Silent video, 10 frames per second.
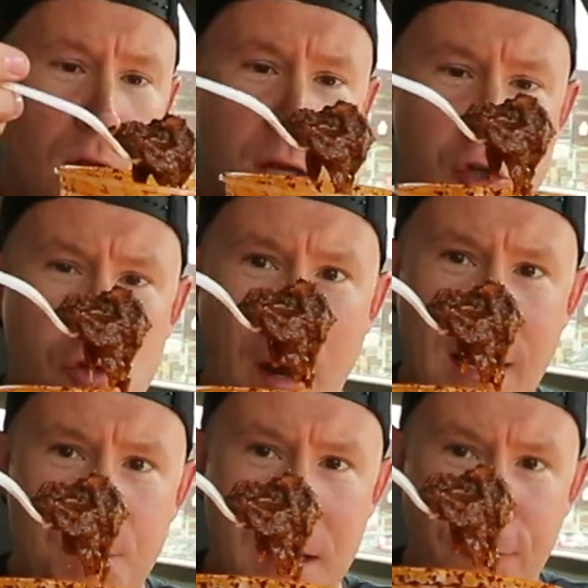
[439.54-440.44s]
like
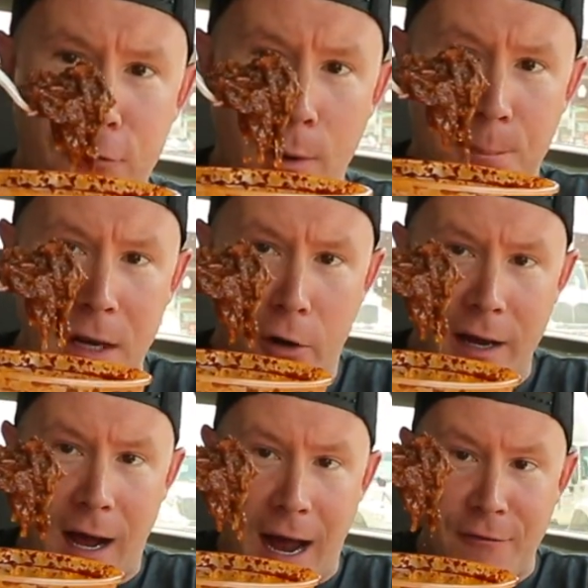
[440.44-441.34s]
shredded beef from
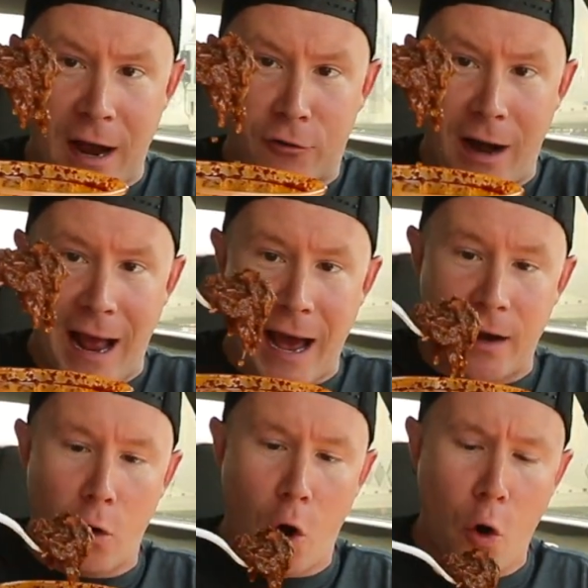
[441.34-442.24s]
Iberia I've ever
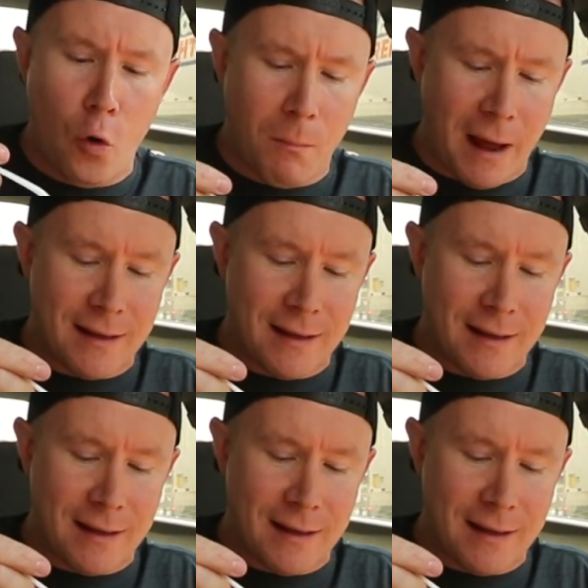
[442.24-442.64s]
had. Oh my